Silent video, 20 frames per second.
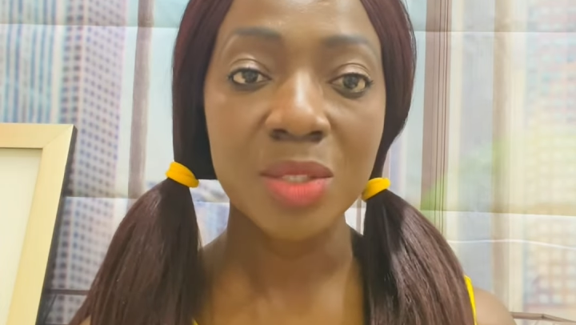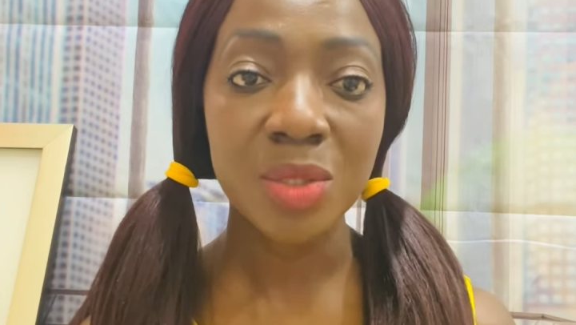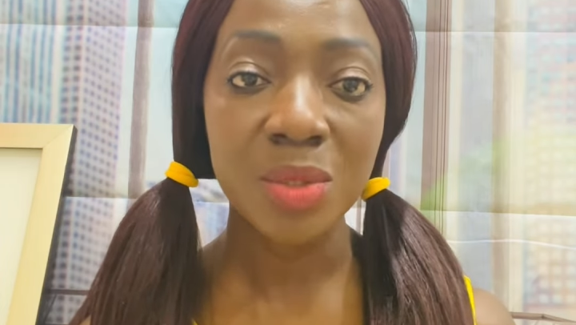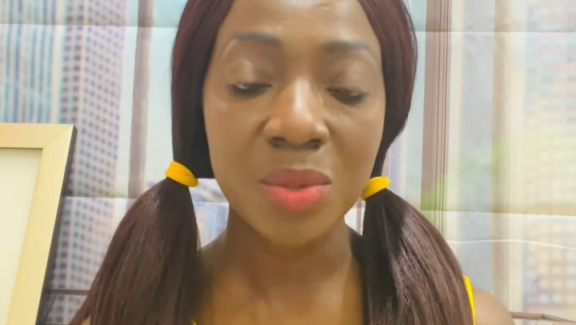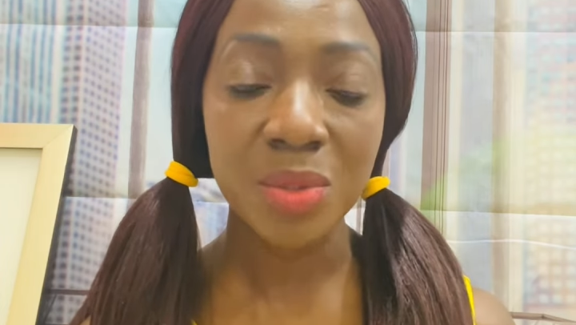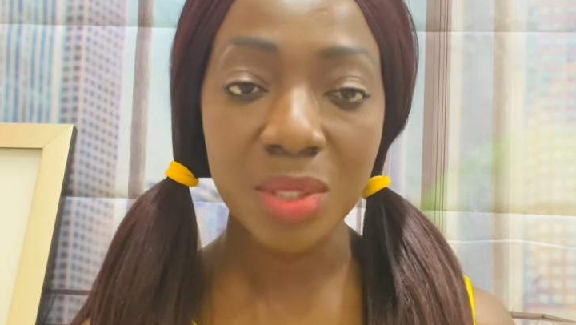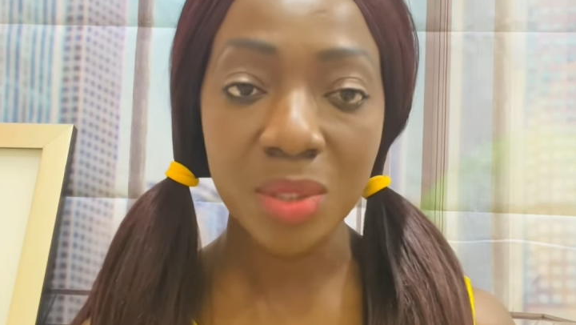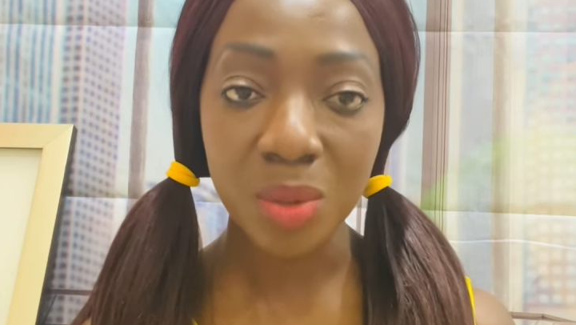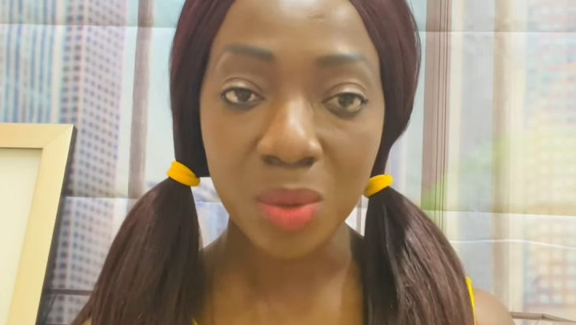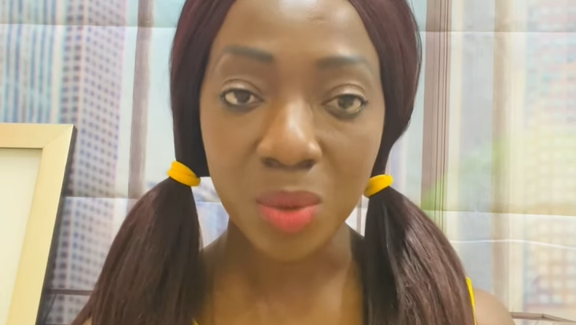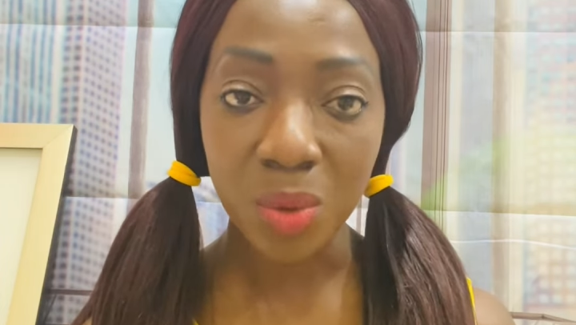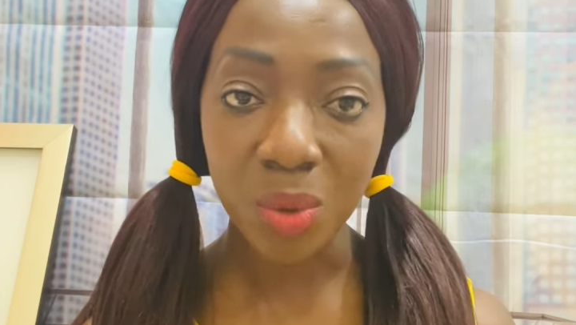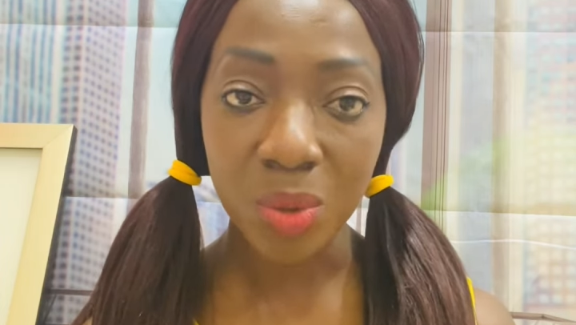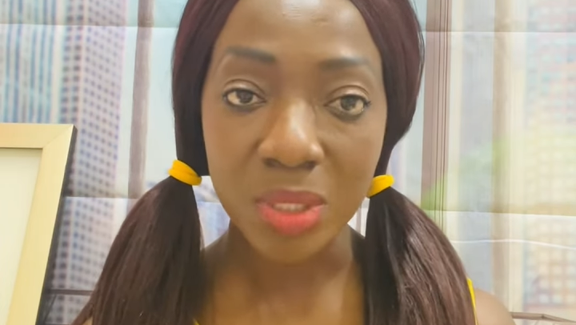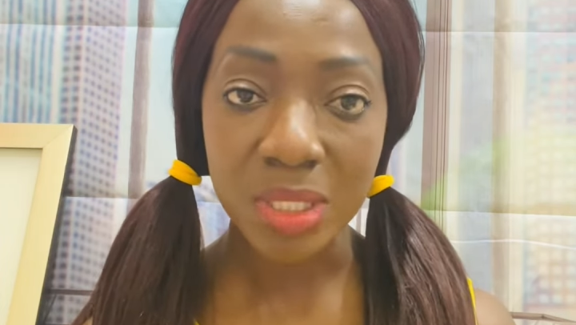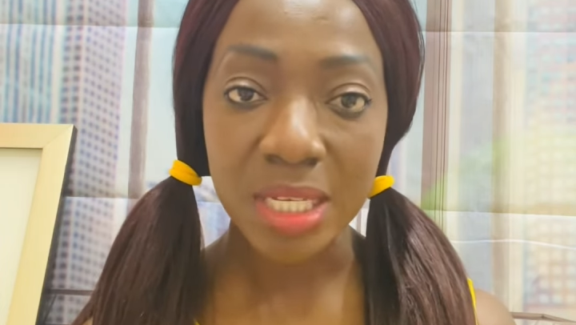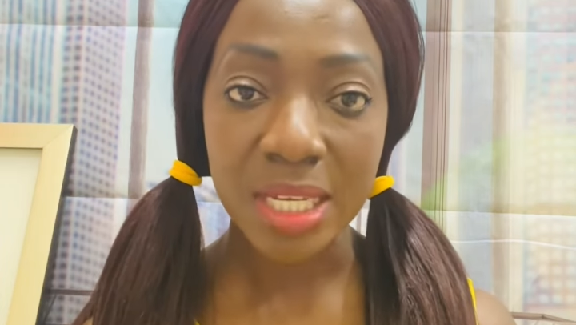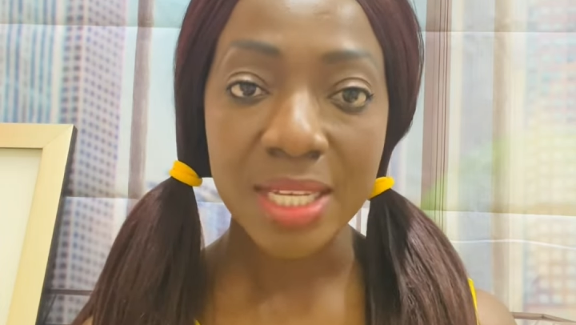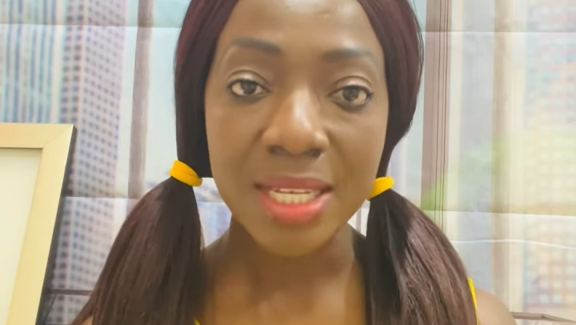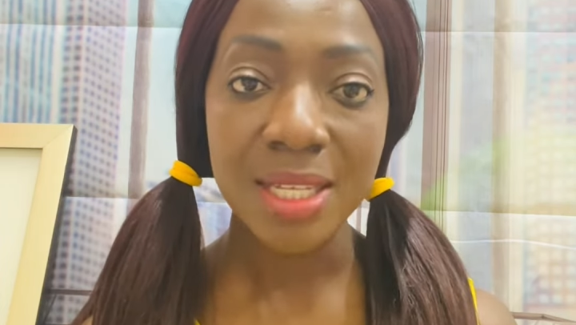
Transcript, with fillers: to the Lord.